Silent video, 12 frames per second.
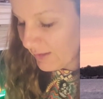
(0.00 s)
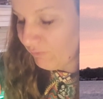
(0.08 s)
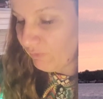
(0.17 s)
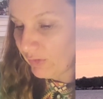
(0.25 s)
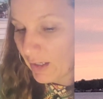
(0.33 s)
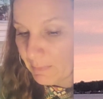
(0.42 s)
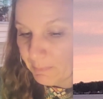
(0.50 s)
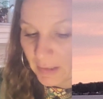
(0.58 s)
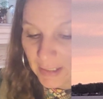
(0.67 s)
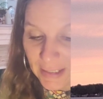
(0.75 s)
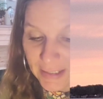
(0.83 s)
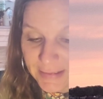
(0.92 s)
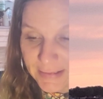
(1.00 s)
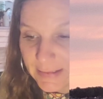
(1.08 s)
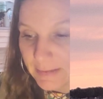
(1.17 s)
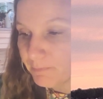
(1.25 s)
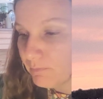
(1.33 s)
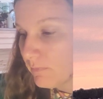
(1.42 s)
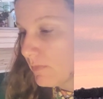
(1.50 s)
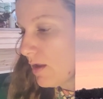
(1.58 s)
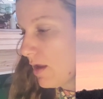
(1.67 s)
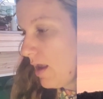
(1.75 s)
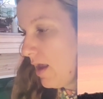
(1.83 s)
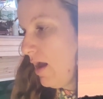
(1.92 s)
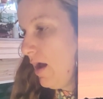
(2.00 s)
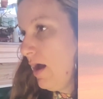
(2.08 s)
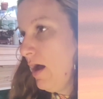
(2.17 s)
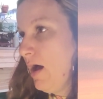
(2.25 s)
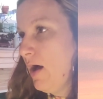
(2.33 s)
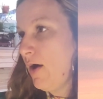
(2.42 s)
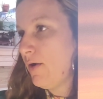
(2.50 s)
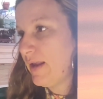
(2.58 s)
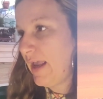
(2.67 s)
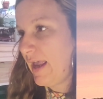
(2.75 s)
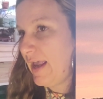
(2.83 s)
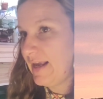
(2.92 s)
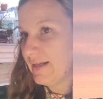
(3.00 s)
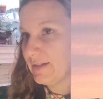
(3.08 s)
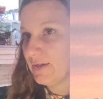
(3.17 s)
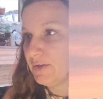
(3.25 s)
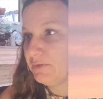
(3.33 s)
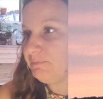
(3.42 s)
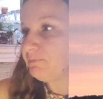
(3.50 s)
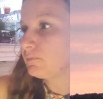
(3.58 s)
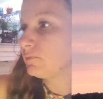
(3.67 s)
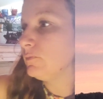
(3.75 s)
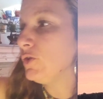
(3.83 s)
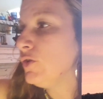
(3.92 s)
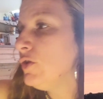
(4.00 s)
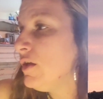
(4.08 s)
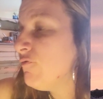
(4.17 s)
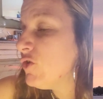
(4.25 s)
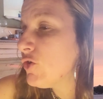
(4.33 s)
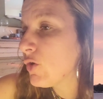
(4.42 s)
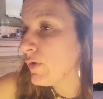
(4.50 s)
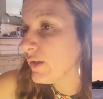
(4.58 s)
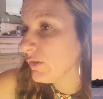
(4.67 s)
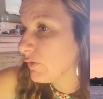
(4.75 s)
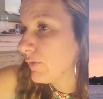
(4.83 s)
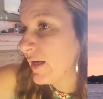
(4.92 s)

the floodplains. Okay, so if you're going through